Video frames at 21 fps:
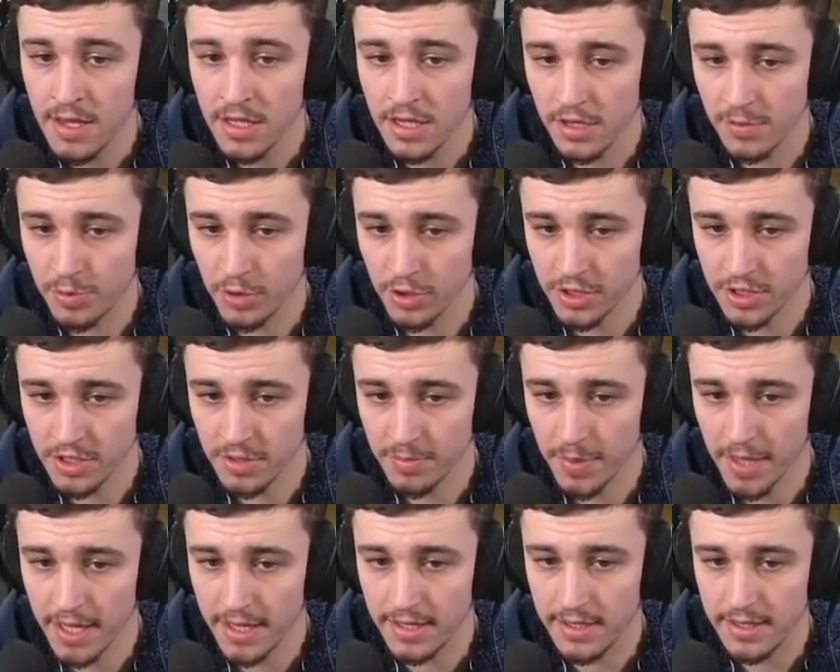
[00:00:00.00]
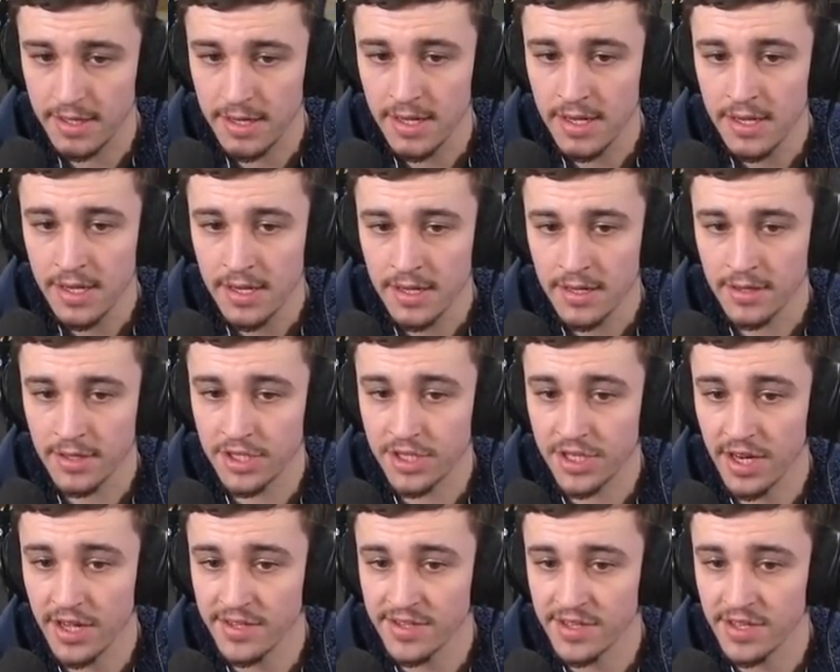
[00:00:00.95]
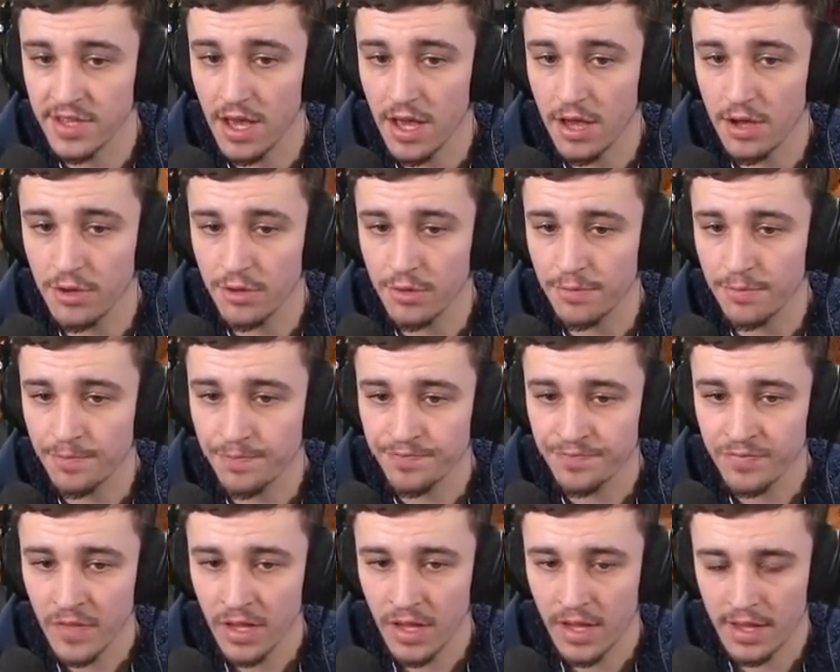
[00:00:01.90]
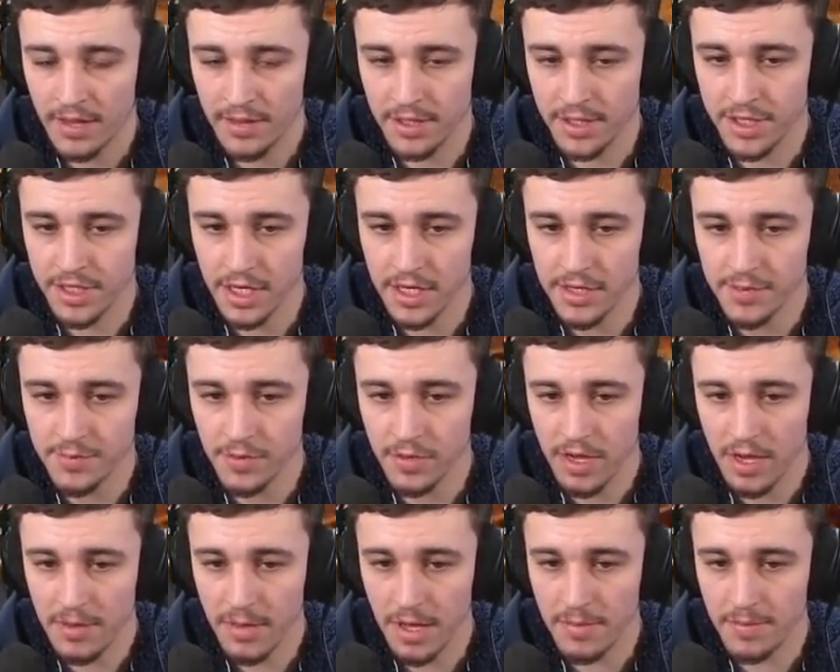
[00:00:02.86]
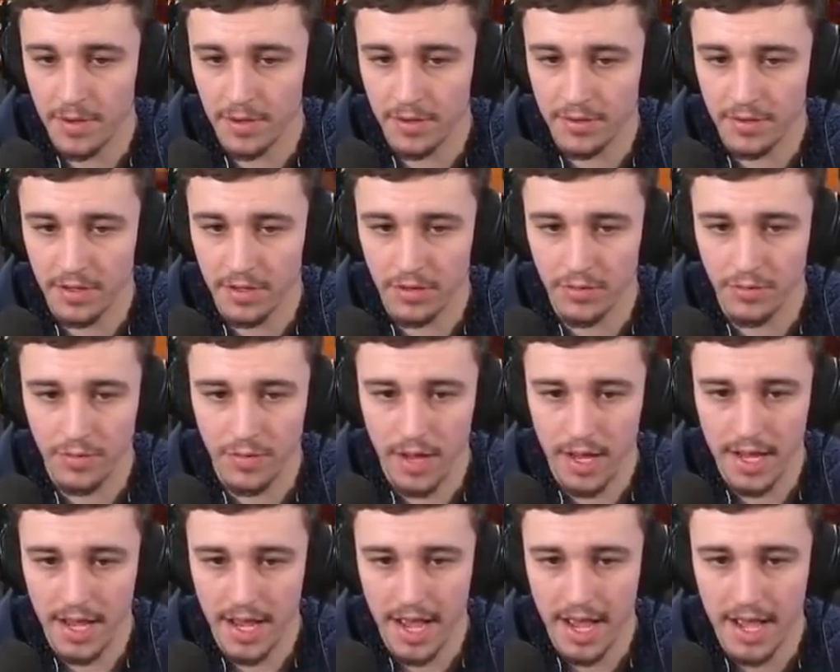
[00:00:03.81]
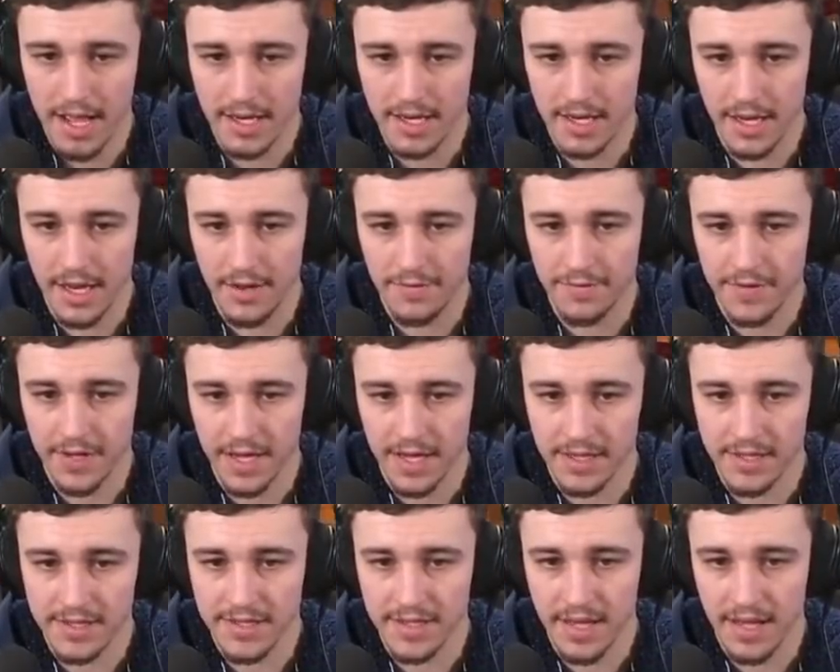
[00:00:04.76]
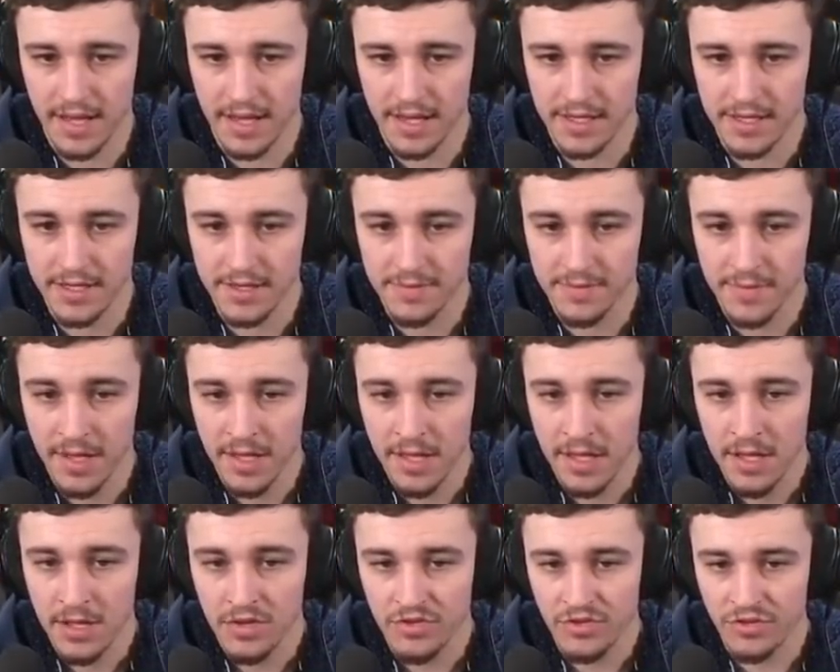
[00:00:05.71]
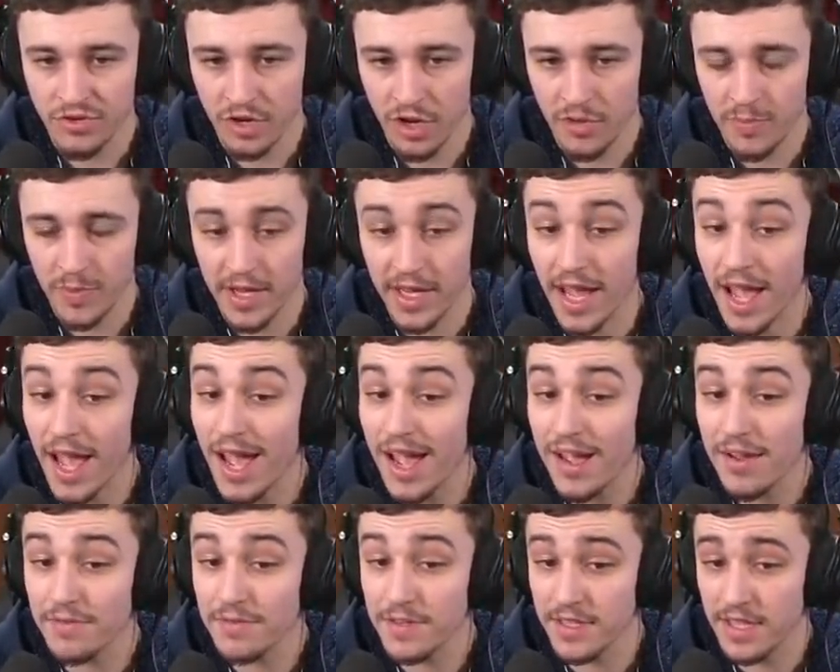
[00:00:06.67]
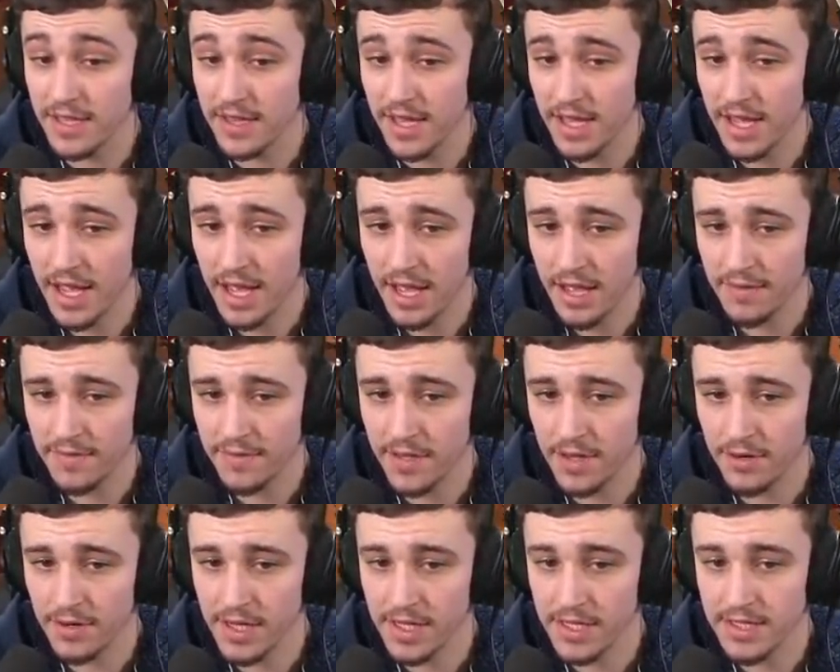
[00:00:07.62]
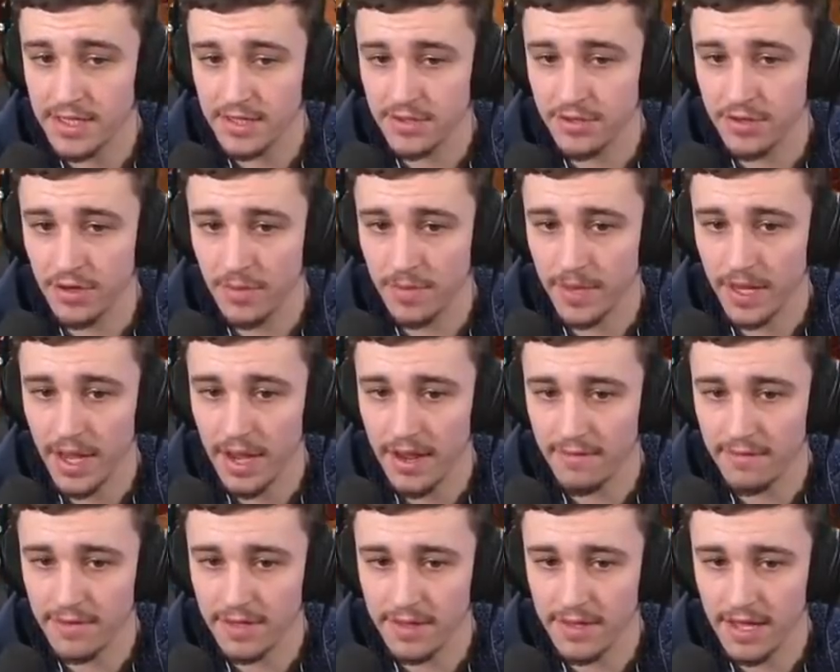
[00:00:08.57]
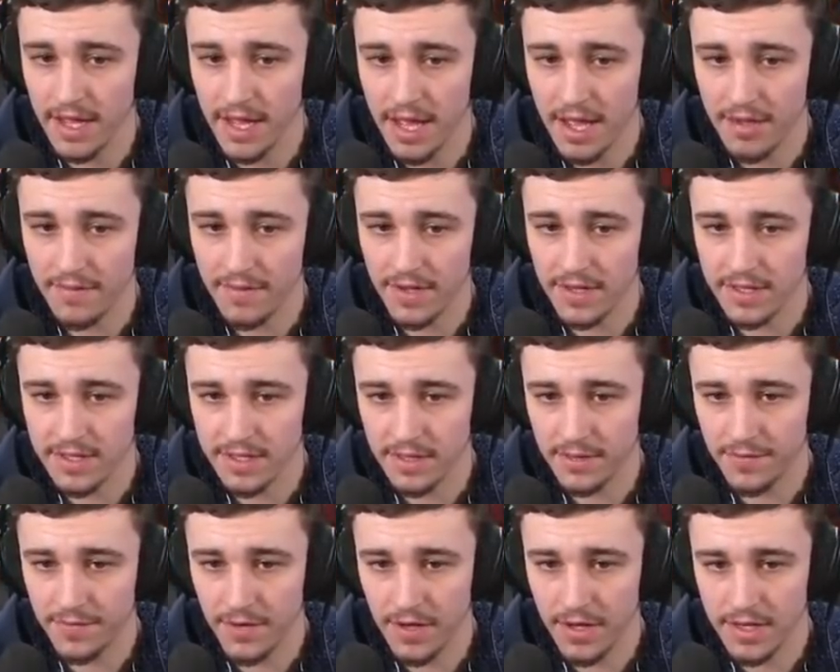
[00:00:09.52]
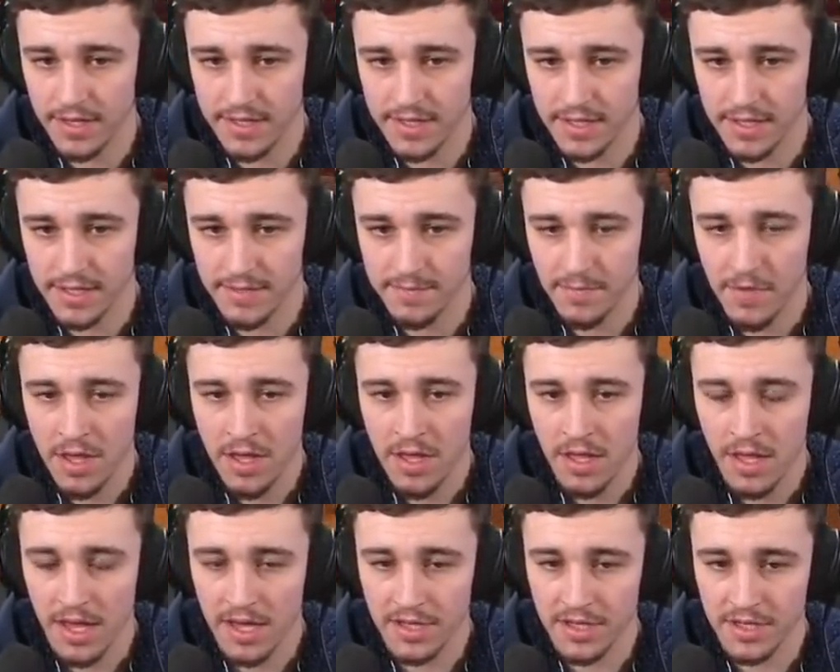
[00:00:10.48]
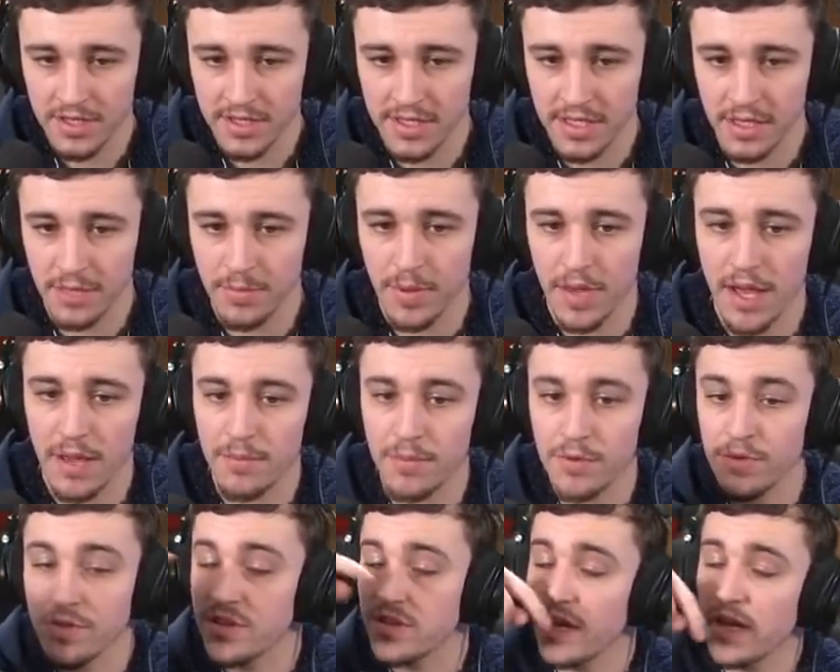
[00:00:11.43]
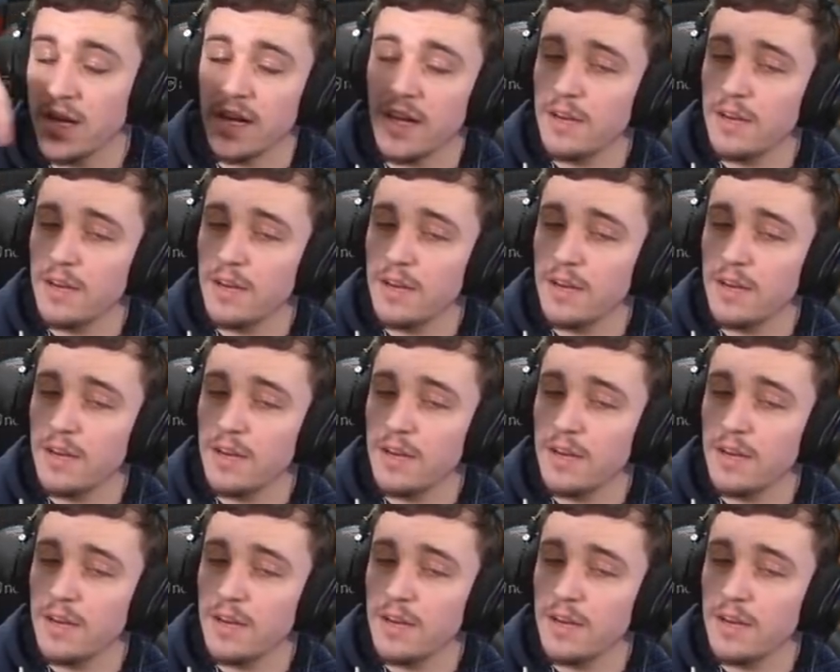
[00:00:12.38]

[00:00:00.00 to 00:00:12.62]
You push the button, the chests go, and the chests will come out both on the right and left-hand sides, dropping everything they have, there it is, dropping everything they have into the furnaces. As you can see, the bamboo cycling